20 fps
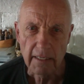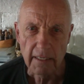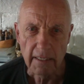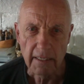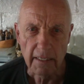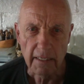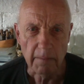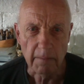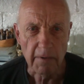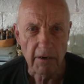
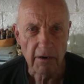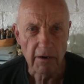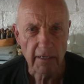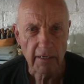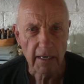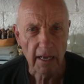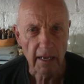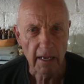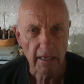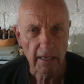in
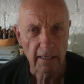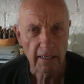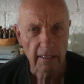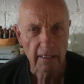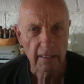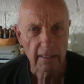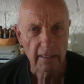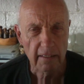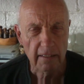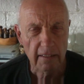America,
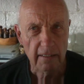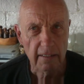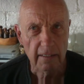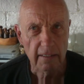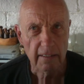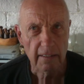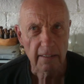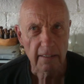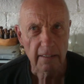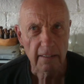
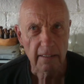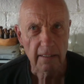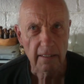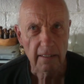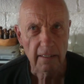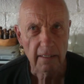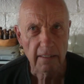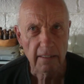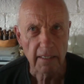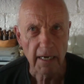
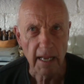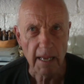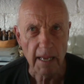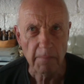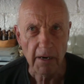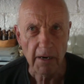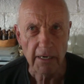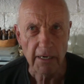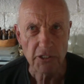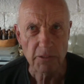the name
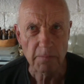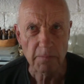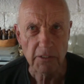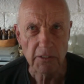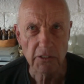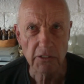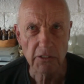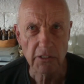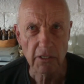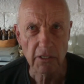Isham is
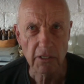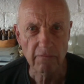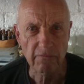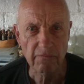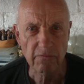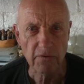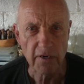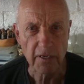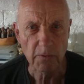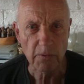so
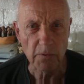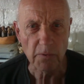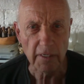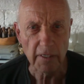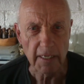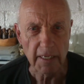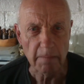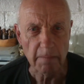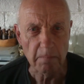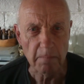
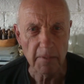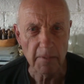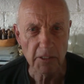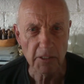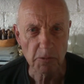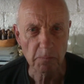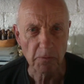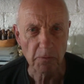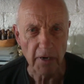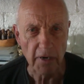frequently
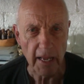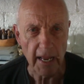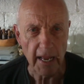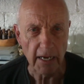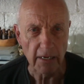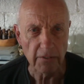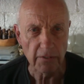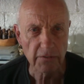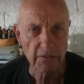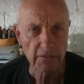
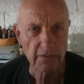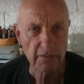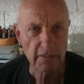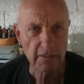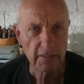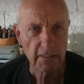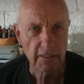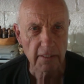mispronounced.